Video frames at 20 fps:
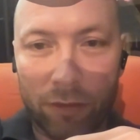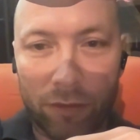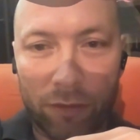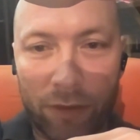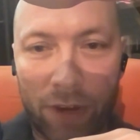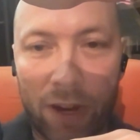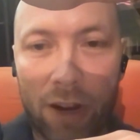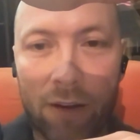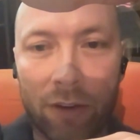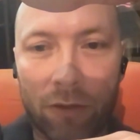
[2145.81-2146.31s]

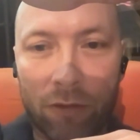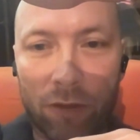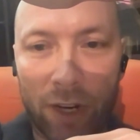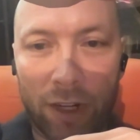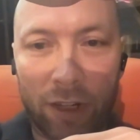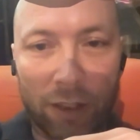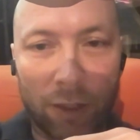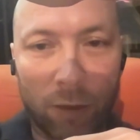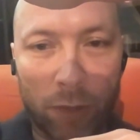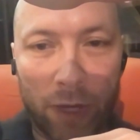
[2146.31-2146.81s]
very
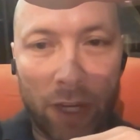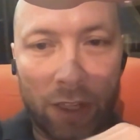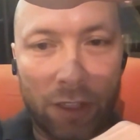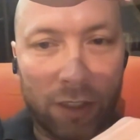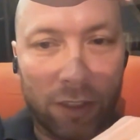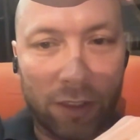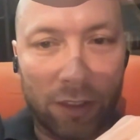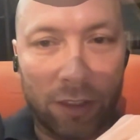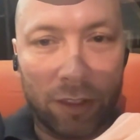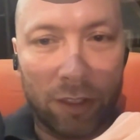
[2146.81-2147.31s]
regular
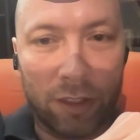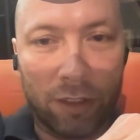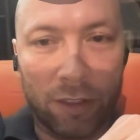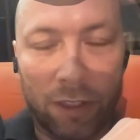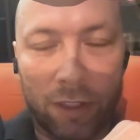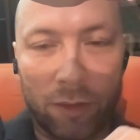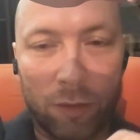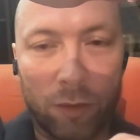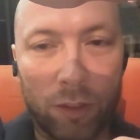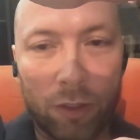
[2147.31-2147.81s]
basis,
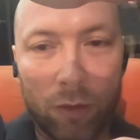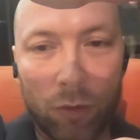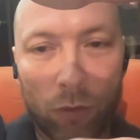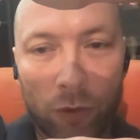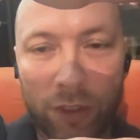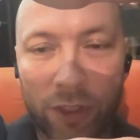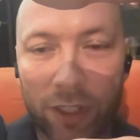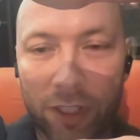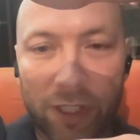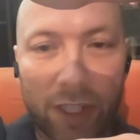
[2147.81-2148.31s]
like
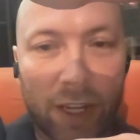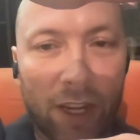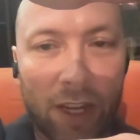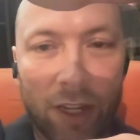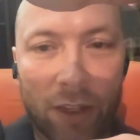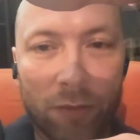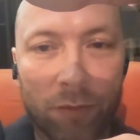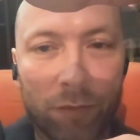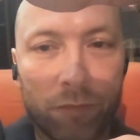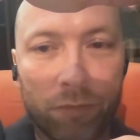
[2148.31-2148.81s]
once a day,